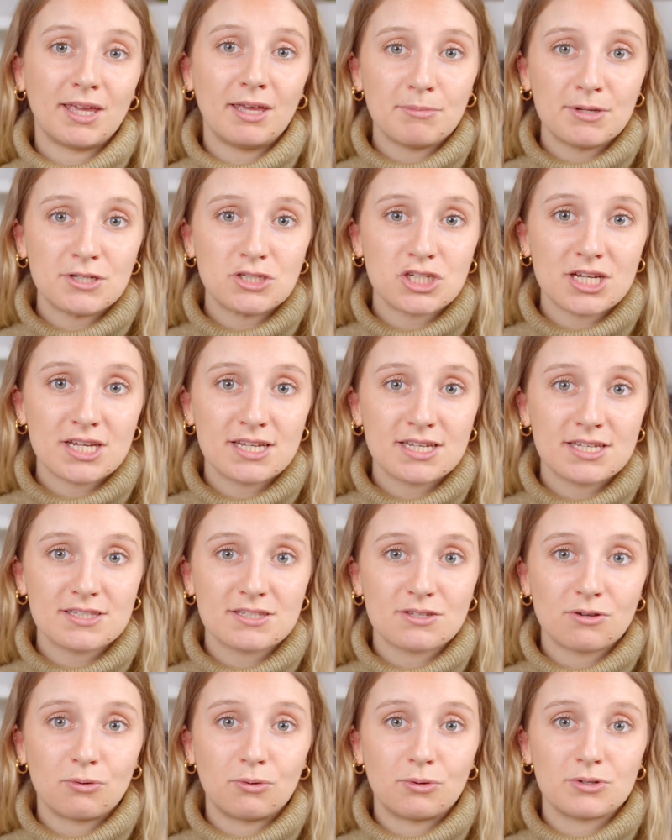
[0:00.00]

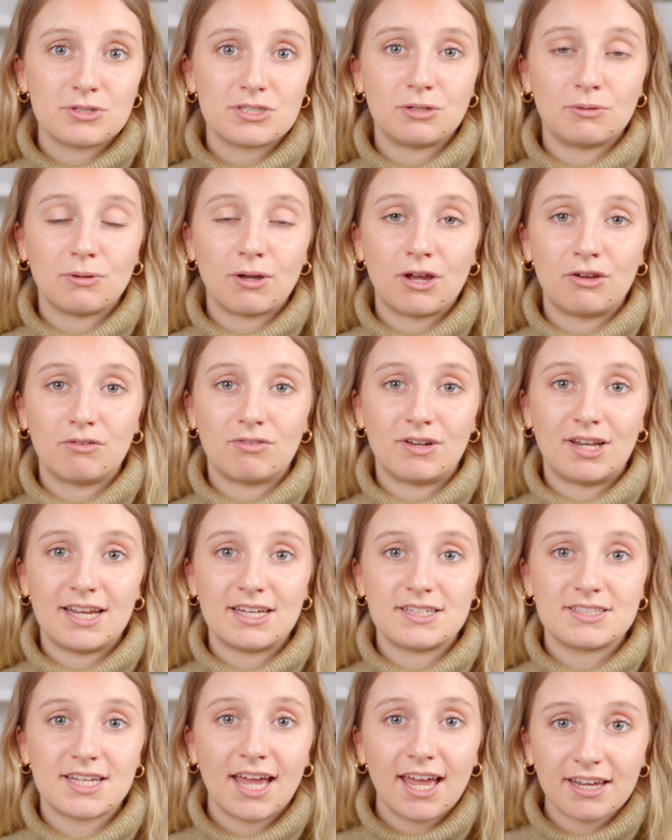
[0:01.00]
images or to
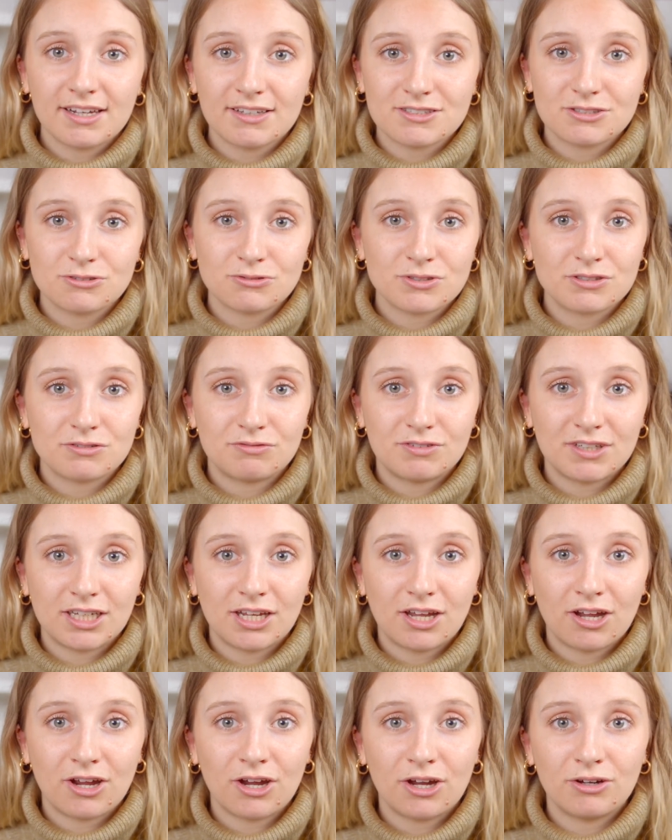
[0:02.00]
overlay text onto
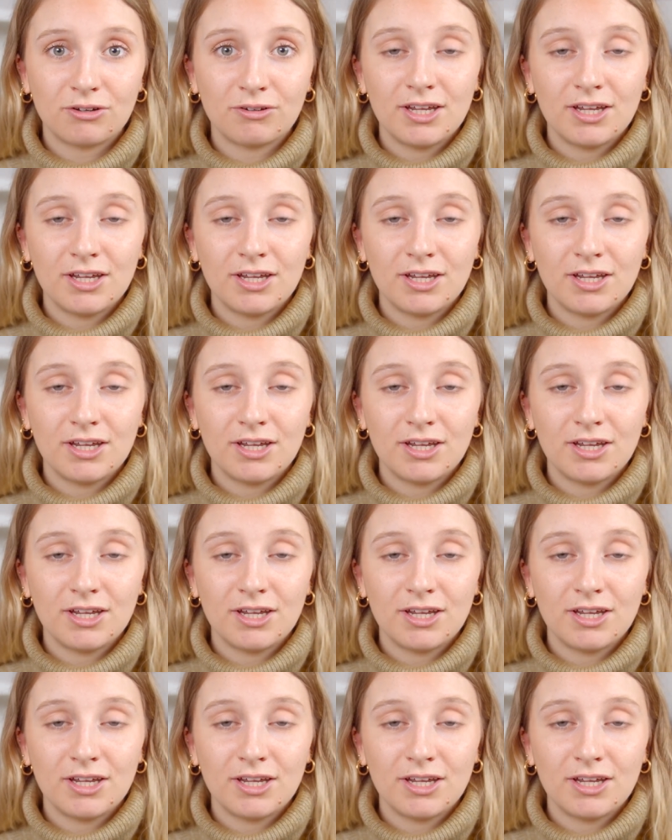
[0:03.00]
video.